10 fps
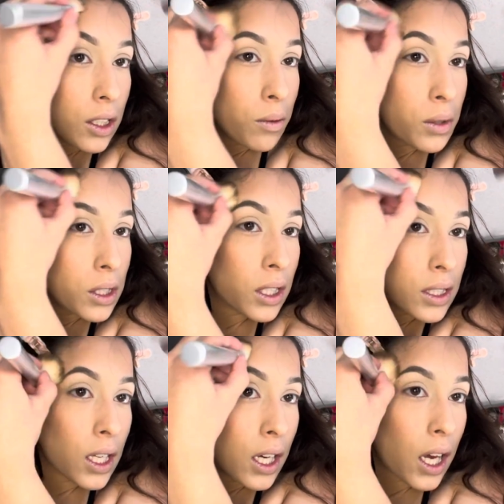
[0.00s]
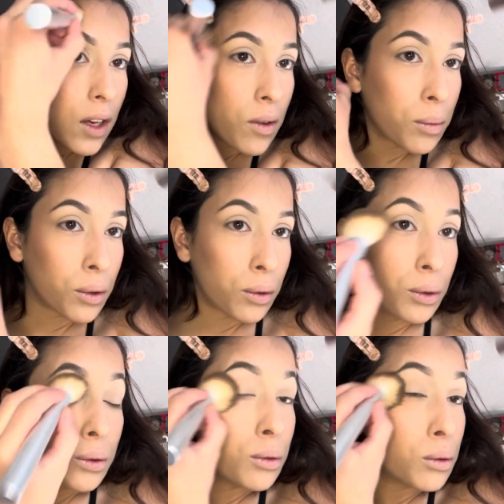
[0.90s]
It almost looks like I have a
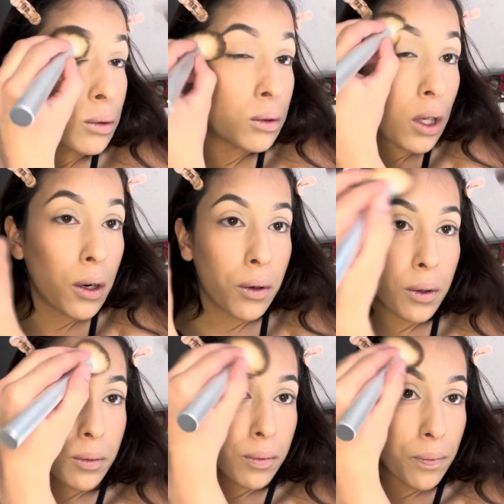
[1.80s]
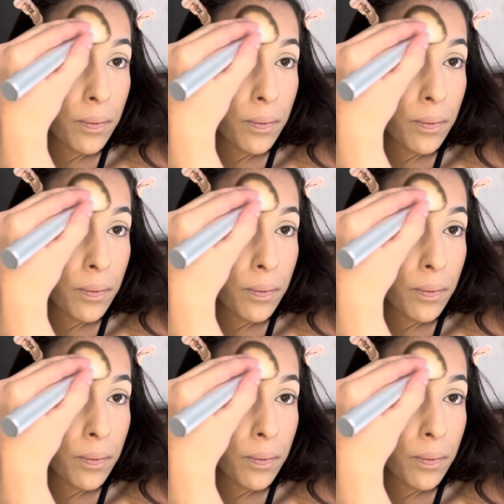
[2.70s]
bruise, I don't know.